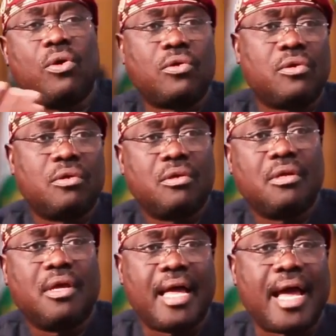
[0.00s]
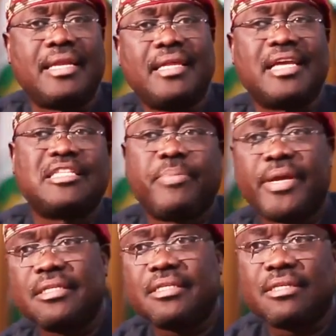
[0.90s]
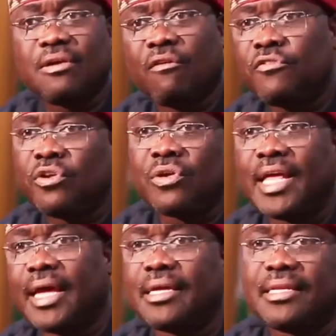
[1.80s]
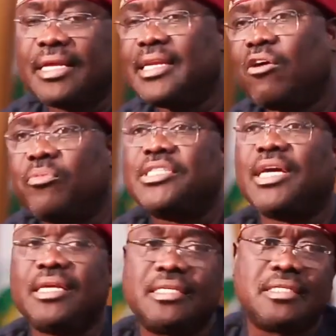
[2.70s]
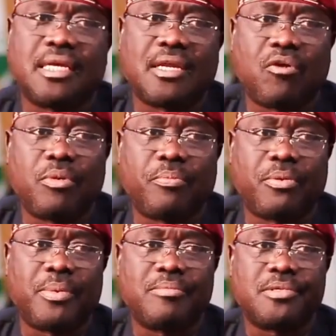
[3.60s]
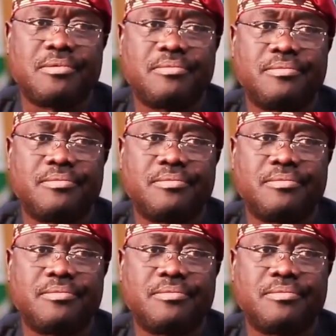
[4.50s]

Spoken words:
one at the expense of the other, then there will be challenges and there will be problems.